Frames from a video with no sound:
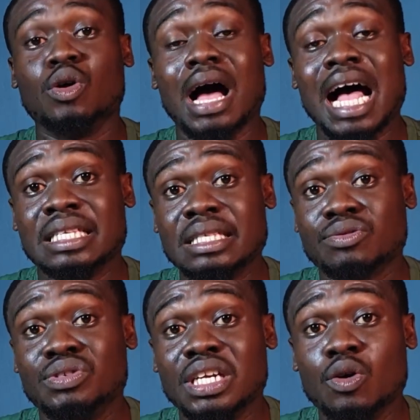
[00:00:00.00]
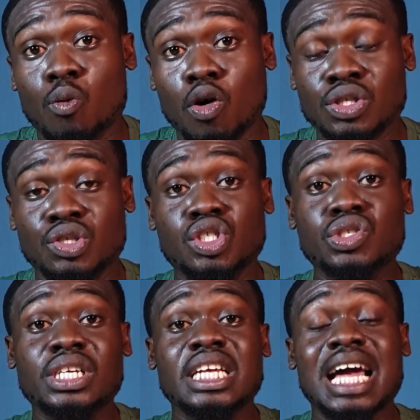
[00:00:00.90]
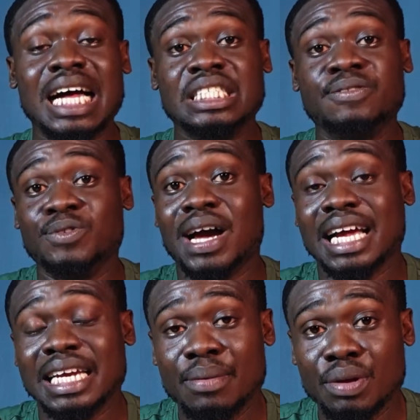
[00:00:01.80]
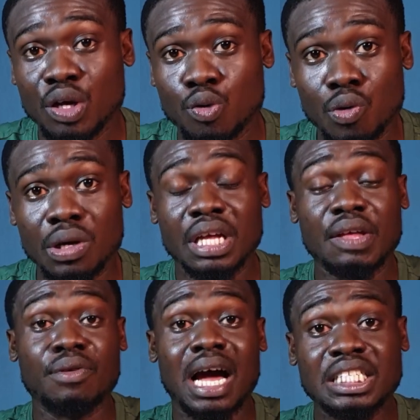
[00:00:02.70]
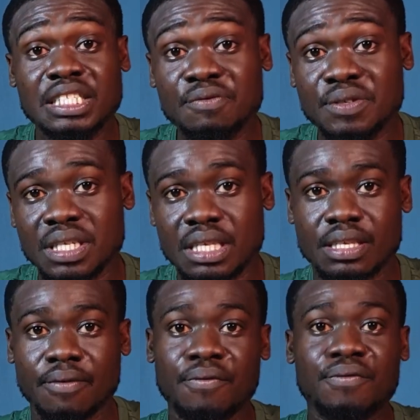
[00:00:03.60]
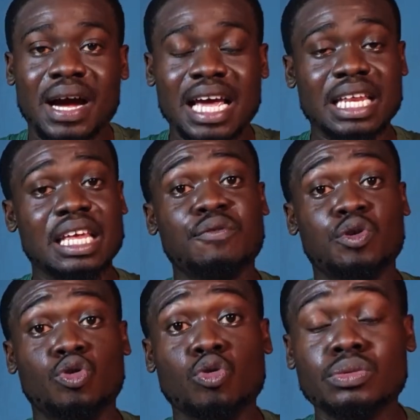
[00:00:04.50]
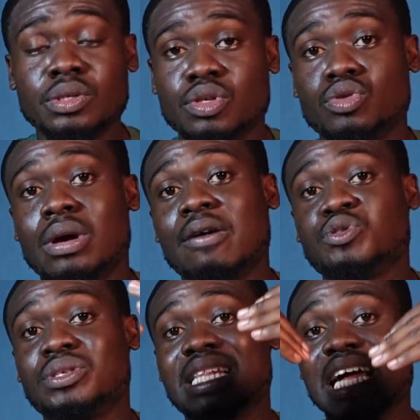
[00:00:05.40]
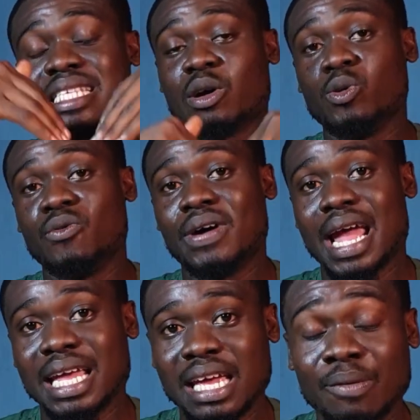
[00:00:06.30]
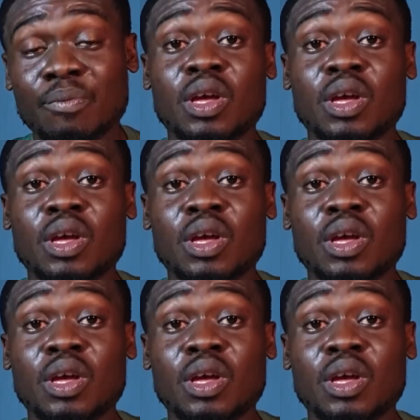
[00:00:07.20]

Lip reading: has it really worked? Do you really achieve your academic goal? If you achieved it, fine. If you don't, you have to start all over again.